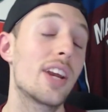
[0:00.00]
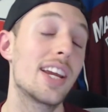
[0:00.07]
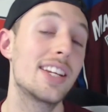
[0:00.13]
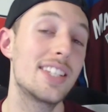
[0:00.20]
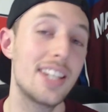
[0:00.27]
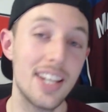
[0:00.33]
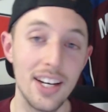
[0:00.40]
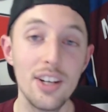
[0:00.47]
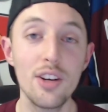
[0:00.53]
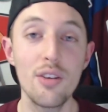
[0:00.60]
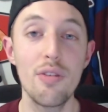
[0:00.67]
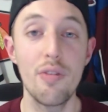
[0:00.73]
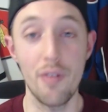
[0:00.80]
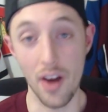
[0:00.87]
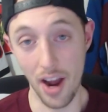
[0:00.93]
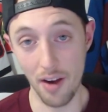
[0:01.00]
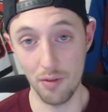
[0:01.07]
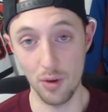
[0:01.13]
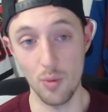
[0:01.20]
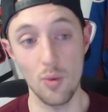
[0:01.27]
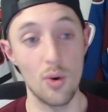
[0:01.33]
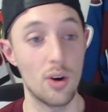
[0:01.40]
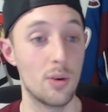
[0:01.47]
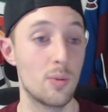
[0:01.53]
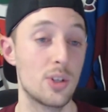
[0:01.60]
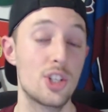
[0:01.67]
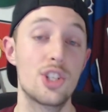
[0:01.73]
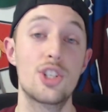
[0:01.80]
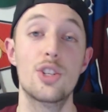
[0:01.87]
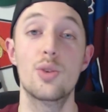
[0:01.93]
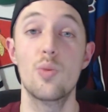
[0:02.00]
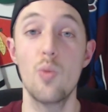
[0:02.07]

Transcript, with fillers: a tier five reward, which is just